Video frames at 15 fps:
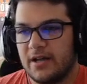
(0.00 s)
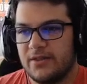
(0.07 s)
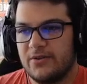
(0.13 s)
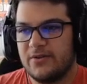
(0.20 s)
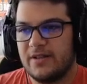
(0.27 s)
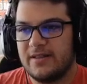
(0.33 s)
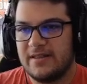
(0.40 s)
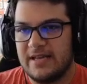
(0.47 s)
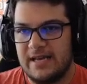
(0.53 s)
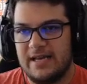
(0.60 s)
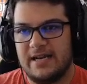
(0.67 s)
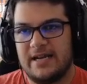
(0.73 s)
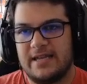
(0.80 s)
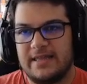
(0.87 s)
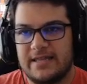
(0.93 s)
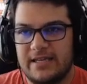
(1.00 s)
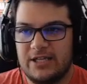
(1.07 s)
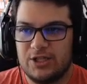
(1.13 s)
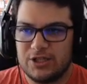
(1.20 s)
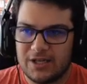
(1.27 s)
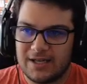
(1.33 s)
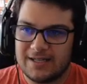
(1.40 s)
Other than that, I
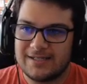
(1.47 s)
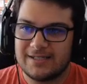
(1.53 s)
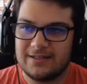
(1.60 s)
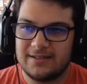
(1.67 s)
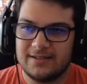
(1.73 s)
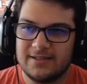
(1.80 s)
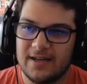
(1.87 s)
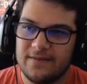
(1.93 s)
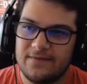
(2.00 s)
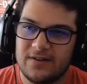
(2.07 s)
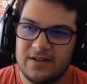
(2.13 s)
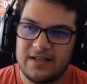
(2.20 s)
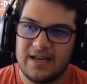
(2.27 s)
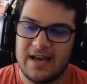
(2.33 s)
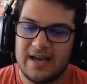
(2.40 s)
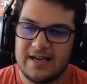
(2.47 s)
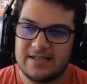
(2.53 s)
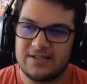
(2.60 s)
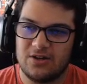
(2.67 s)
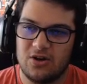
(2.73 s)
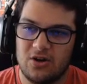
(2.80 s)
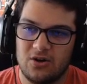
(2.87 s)
think Shin Godzilla definitely
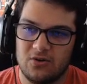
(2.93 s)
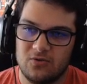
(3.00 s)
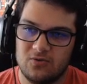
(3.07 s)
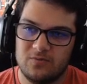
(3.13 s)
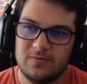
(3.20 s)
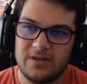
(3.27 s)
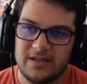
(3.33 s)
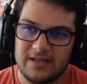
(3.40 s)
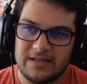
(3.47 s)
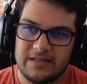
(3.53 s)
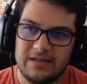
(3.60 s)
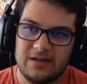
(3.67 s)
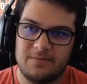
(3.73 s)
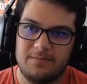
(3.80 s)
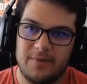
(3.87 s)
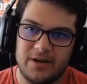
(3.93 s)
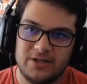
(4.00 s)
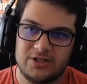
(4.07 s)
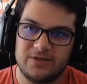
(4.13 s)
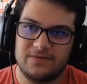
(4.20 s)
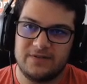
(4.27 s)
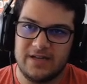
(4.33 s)
has a home in a
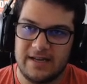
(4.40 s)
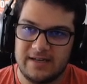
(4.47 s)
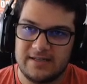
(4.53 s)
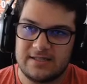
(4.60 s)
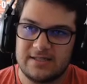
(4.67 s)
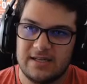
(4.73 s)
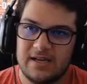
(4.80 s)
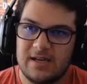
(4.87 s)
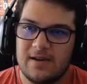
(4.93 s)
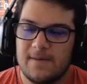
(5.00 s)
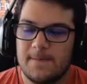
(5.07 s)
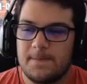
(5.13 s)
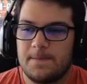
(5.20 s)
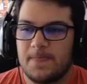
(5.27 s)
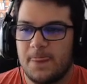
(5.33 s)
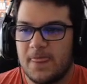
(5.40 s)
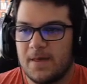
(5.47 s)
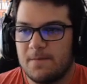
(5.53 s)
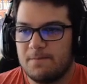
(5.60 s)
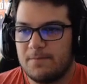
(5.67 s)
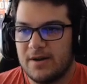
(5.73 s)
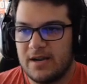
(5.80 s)
bunch of decks.
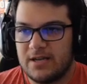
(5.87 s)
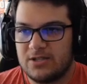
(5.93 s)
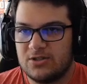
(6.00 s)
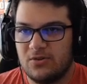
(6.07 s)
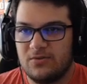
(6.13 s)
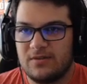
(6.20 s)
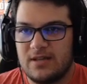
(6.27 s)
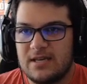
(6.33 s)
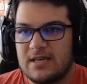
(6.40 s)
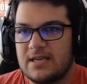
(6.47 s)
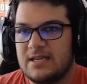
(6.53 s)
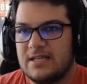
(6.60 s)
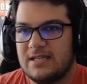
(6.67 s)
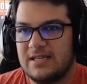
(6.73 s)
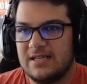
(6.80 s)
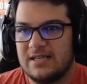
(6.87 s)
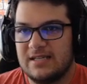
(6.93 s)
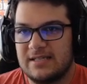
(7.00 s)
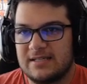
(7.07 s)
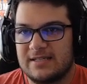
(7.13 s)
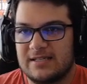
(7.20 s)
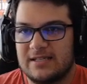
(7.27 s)
But I don't think he
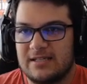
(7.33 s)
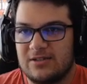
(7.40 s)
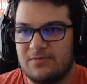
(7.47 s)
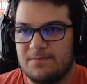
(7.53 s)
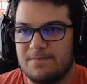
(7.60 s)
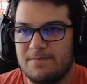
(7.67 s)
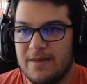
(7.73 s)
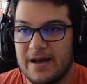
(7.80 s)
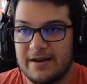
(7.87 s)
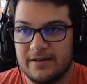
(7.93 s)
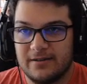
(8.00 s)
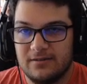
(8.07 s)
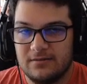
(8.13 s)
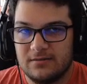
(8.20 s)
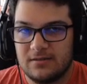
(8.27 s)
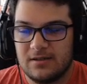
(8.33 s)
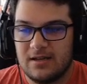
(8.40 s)
is meta.